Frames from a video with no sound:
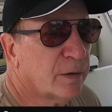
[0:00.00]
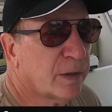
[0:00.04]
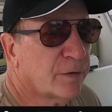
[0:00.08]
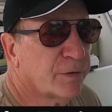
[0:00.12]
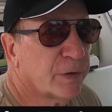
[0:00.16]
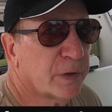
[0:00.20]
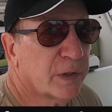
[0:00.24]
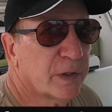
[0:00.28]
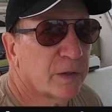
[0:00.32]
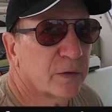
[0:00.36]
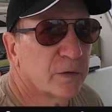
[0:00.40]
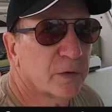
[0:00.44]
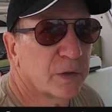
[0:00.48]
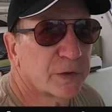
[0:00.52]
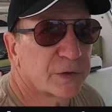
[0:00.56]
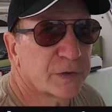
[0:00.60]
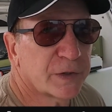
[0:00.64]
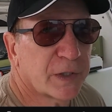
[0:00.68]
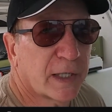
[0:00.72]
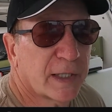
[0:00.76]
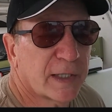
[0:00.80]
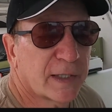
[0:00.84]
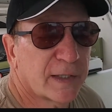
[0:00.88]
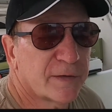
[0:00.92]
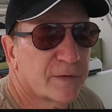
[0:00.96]
Everything looks
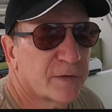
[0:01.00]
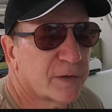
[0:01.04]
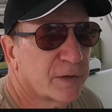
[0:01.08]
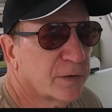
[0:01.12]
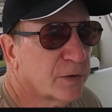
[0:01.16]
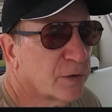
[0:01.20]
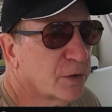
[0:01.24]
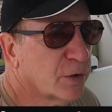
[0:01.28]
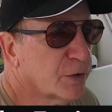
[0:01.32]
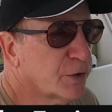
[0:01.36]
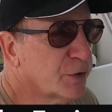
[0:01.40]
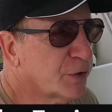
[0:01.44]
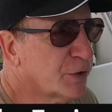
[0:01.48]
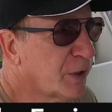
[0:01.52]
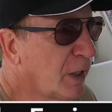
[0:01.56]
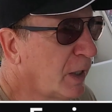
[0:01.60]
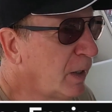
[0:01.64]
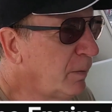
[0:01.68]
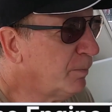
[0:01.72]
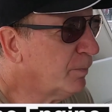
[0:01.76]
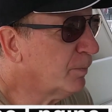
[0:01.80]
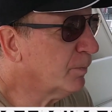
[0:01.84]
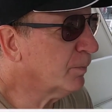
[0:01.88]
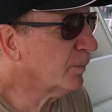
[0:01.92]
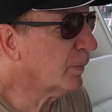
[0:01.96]
like it's in good shape,